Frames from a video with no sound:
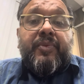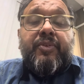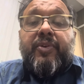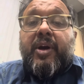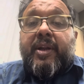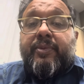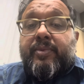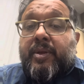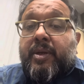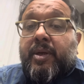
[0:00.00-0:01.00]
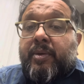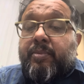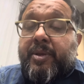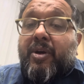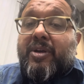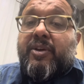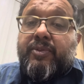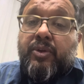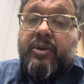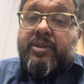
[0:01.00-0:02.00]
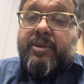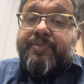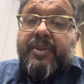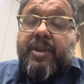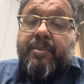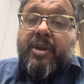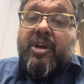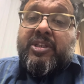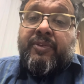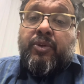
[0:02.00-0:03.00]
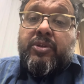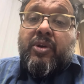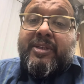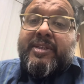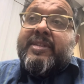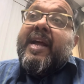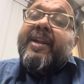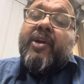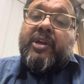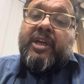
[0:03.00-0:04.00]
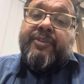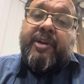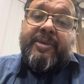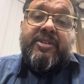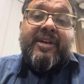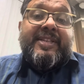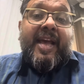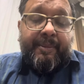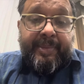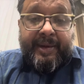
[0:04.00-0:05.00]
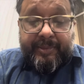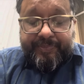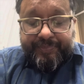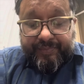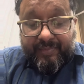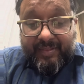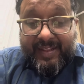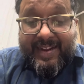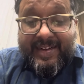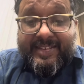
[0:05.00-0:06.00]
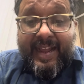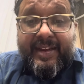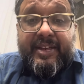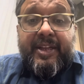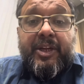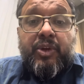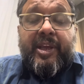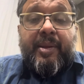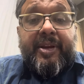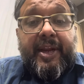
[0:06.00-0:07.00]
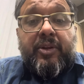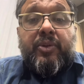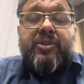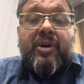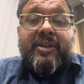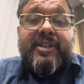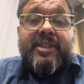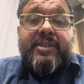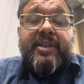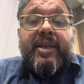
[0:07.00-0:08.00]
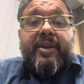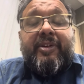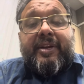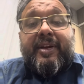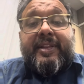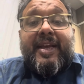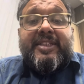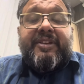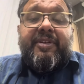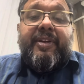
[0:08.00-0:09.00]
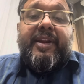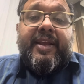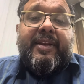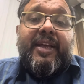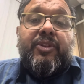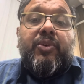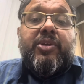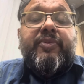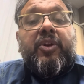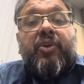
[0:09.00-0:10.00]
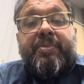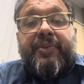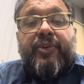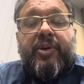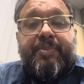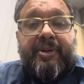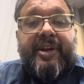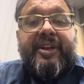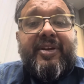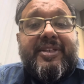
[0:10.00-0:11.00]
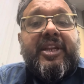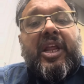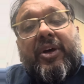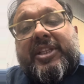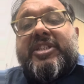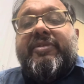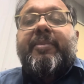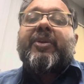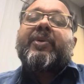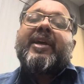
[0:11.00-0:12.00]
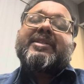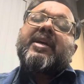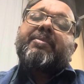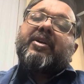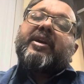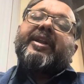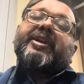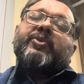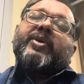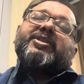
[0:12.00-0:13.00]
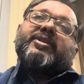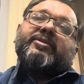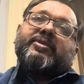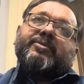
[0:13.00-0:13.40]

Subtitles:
for because of those causes that non-conformance was happened at site. To eliminate those causes, whatever the action we will take now, those were known before preventive action. Now these will be known as a corrective actions.